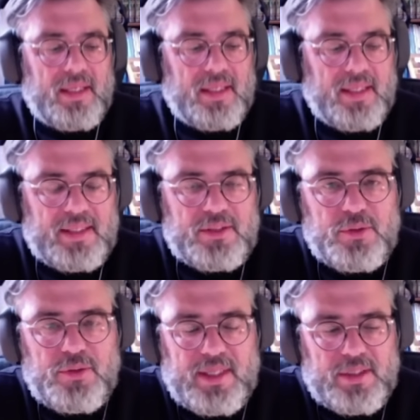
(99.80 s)
uh, in
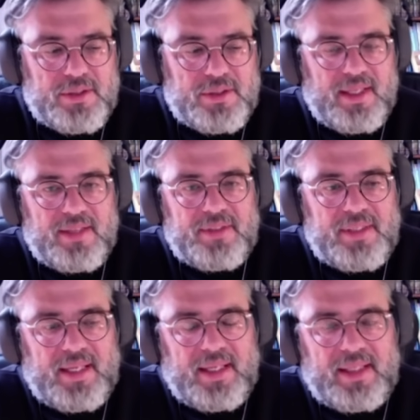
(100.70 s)

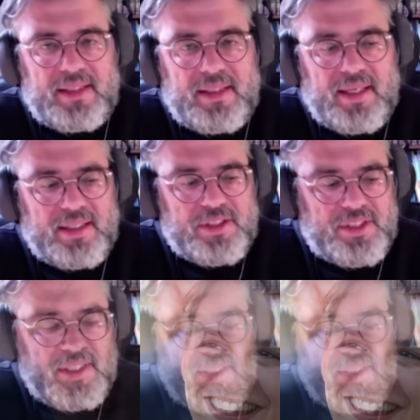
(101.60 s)
2011, and I